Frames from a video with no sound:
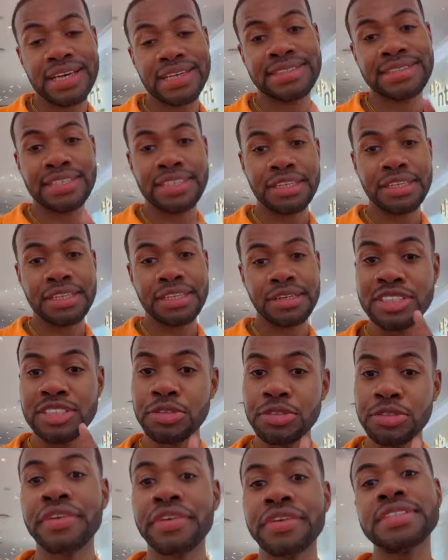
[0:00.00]
cinema
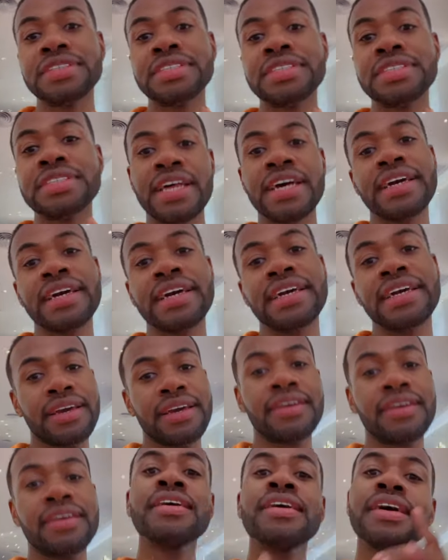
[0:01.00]
experience is like here
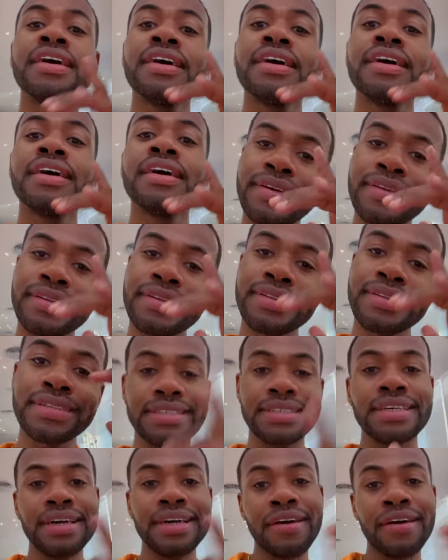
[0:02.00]
in the
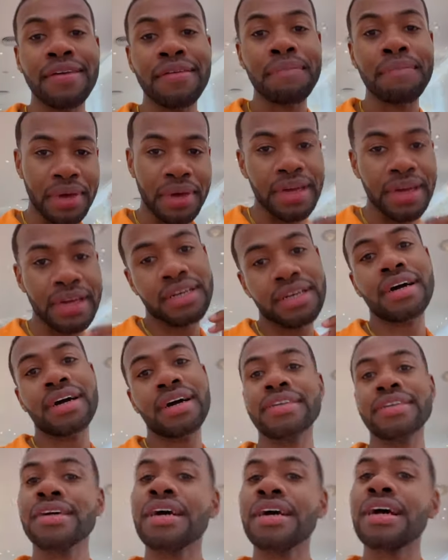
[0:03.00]
city of Bangkok,
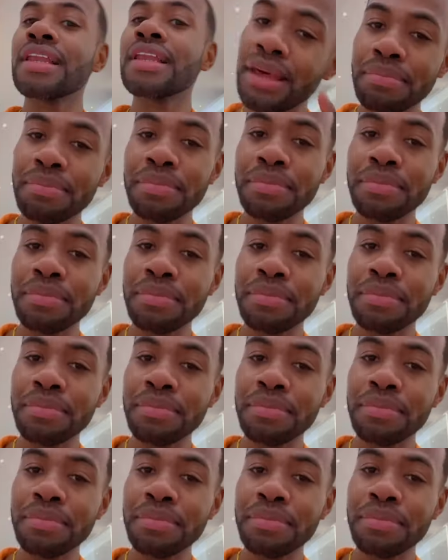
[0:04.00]
let me